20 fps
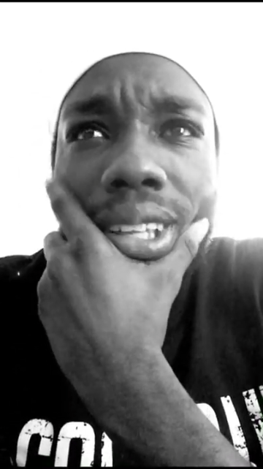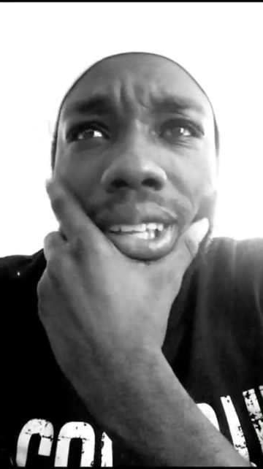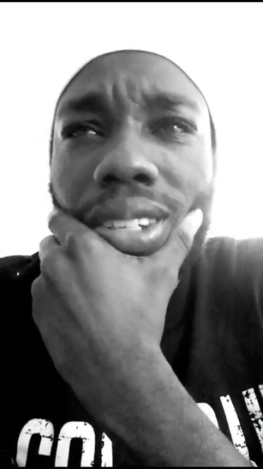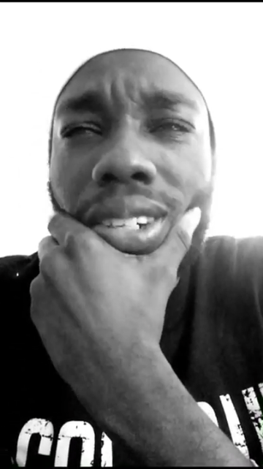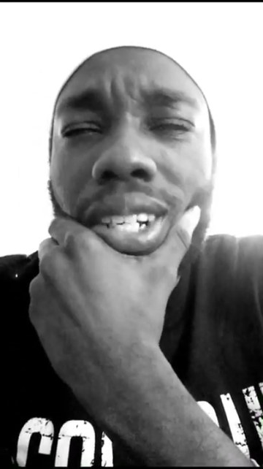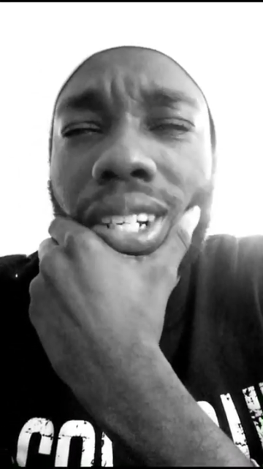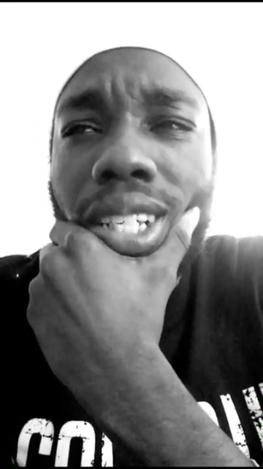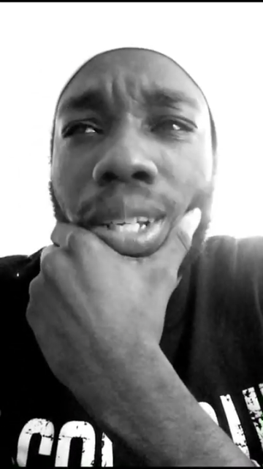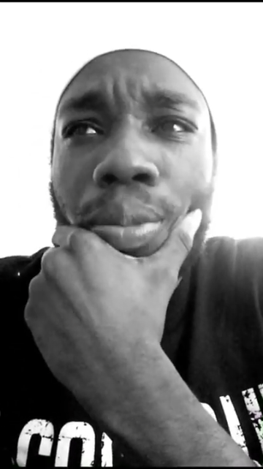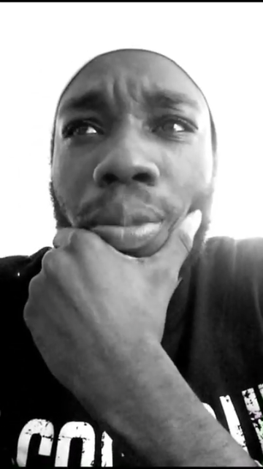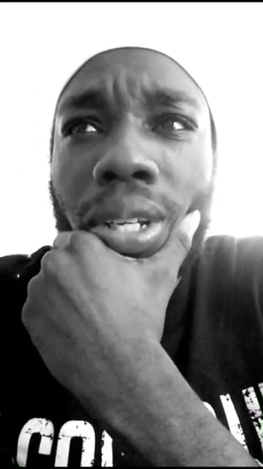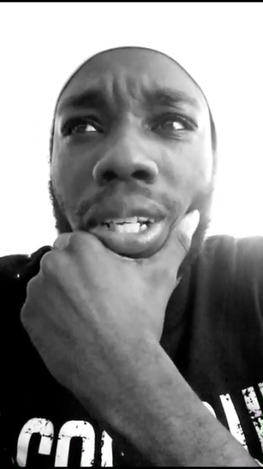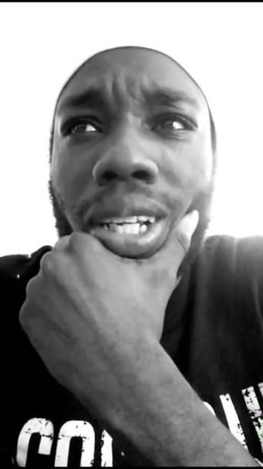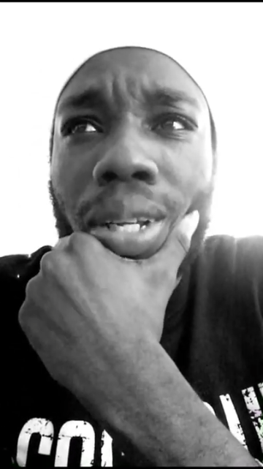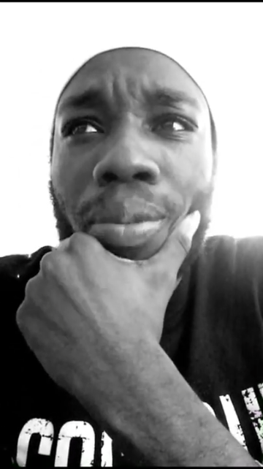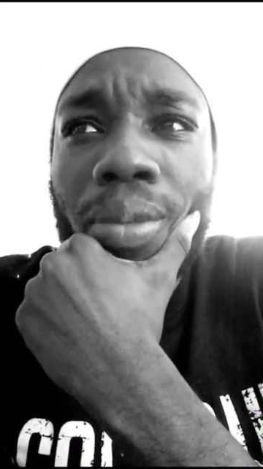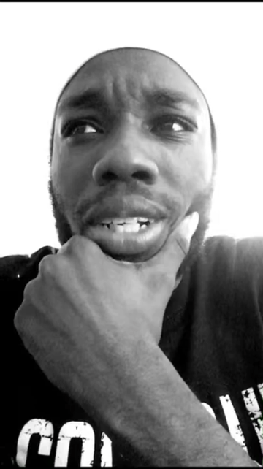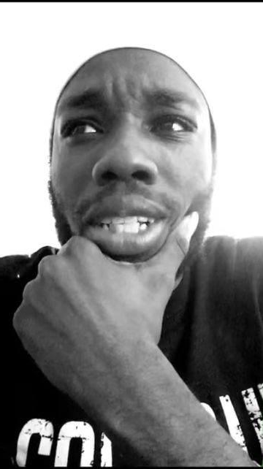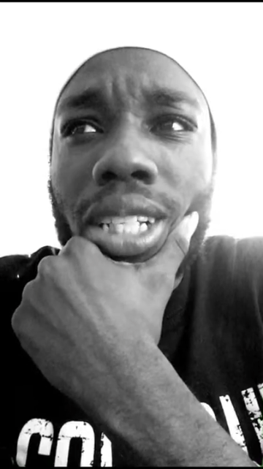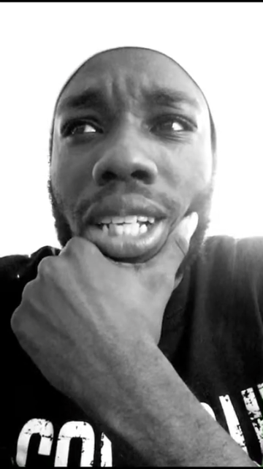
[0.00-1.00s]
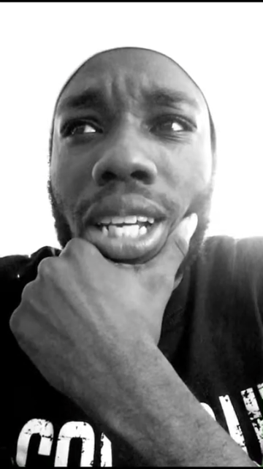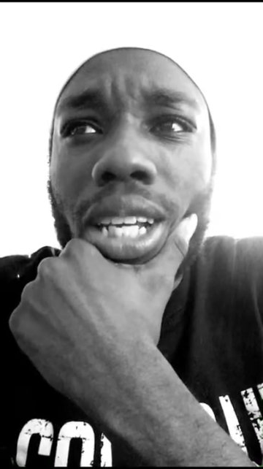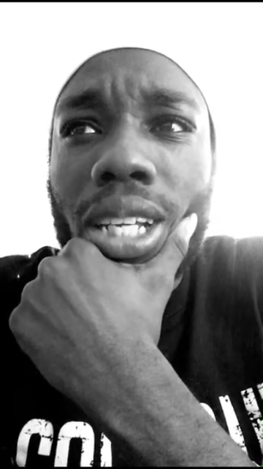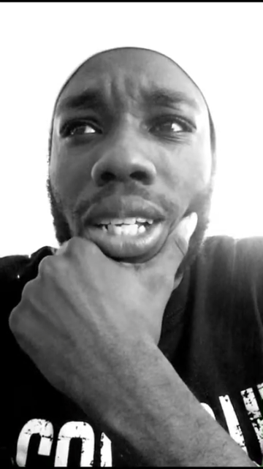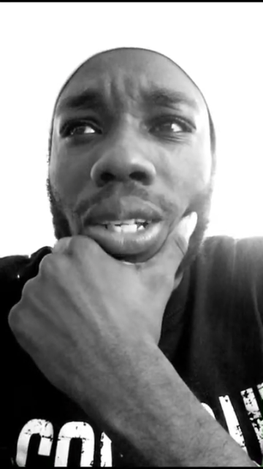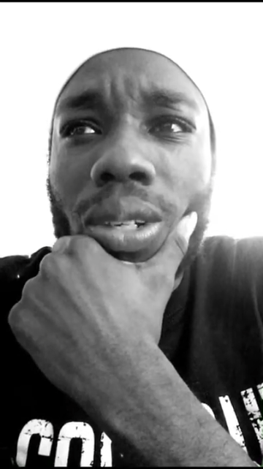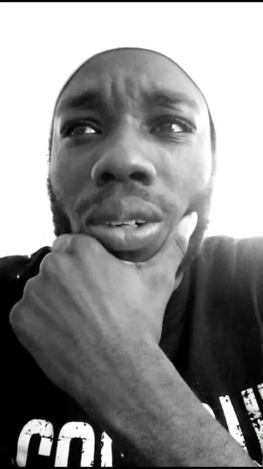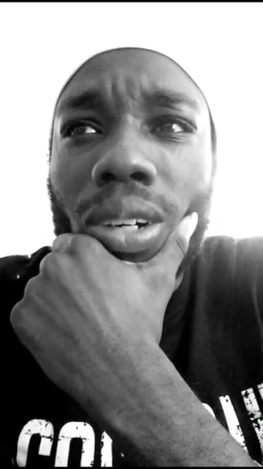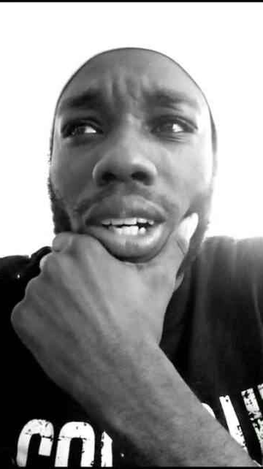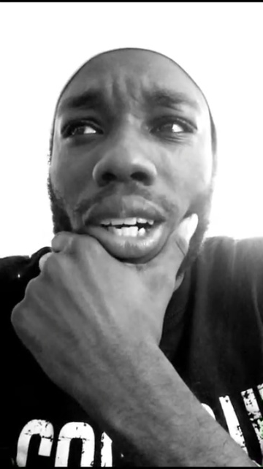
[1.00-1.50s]
so just let me
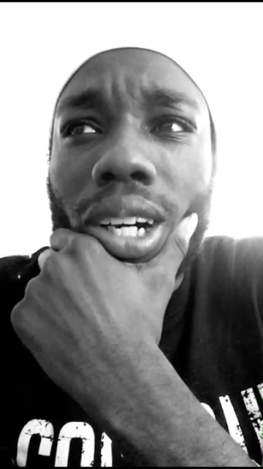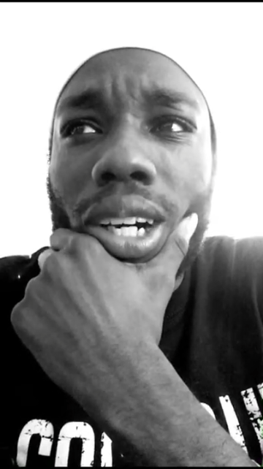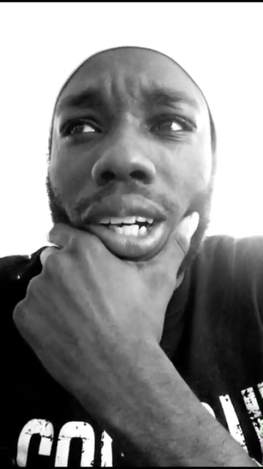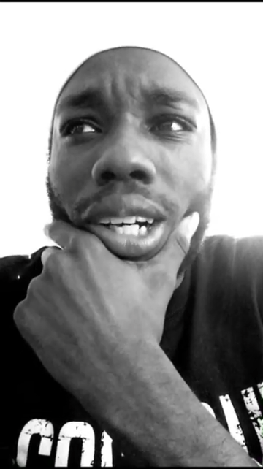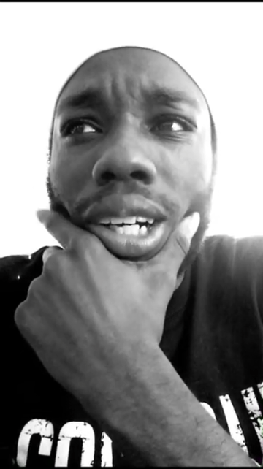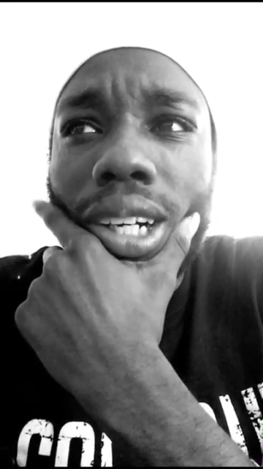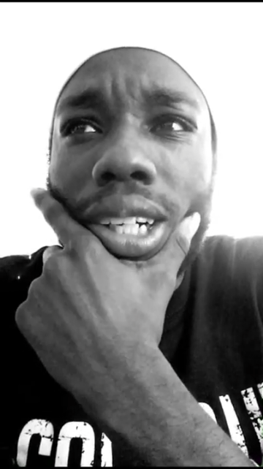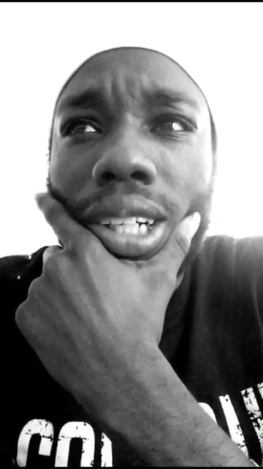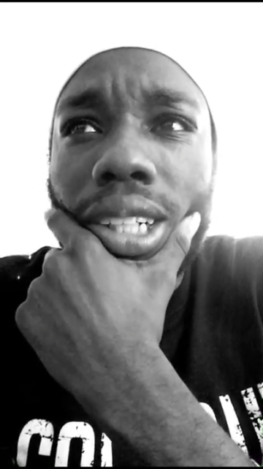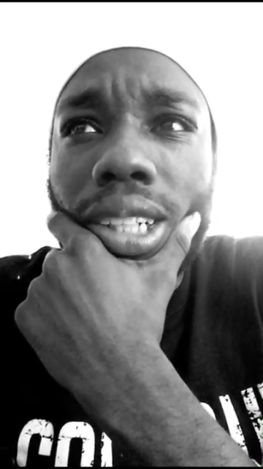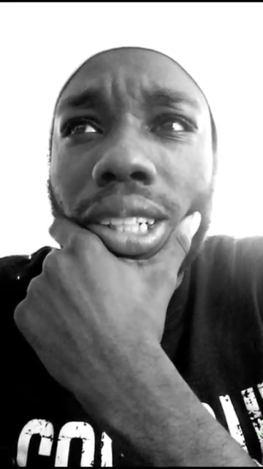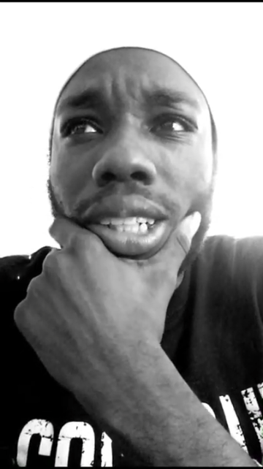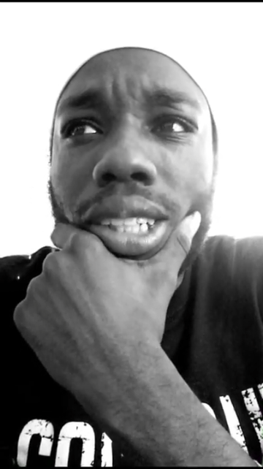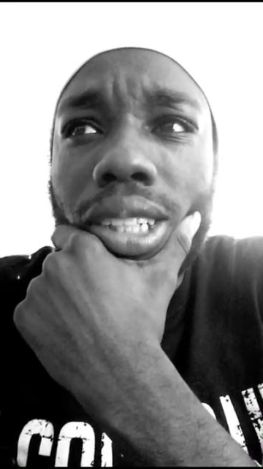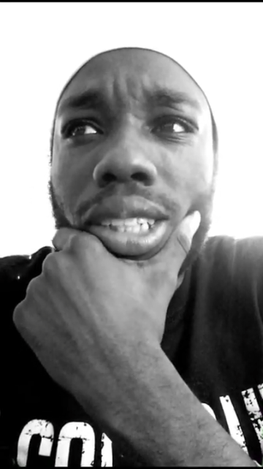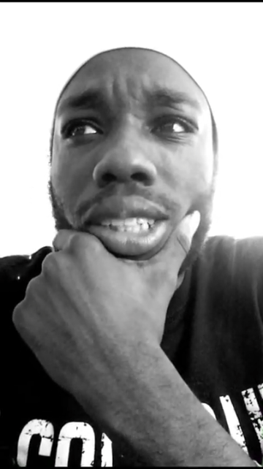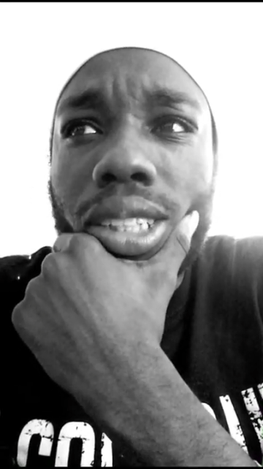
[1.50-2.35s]
take you. So